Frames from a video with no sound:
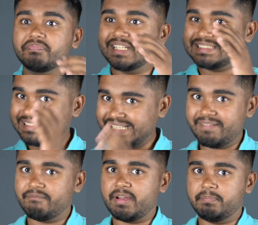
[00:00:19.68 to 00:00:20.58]
The
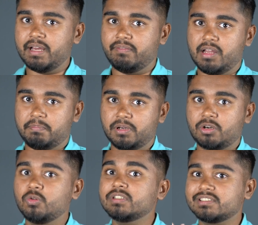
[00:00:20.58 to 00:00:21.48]
same web developer
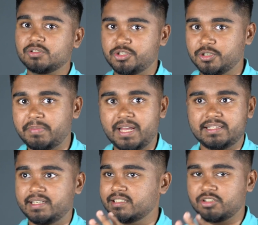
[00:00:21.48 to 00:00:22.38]
who is a sociopath
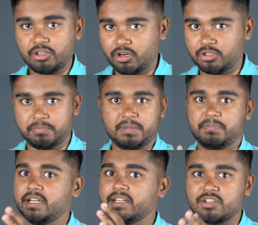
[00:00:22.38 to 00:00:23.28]
and does not talk to
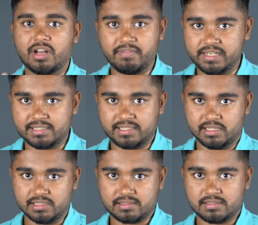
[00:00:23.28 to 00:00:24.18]
people and does not have any
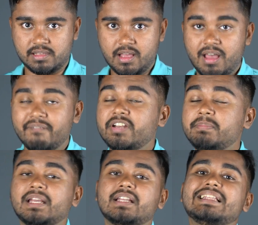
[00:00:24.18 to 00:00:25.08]
skills will
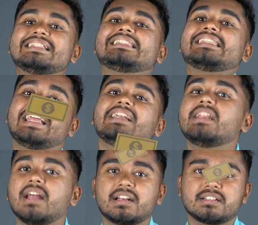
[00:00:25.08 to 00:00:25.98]
make an insanely
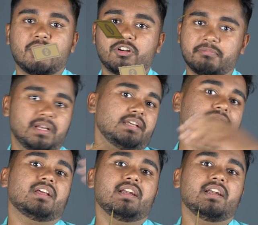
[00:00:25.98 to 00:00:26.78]
large amount of money if they're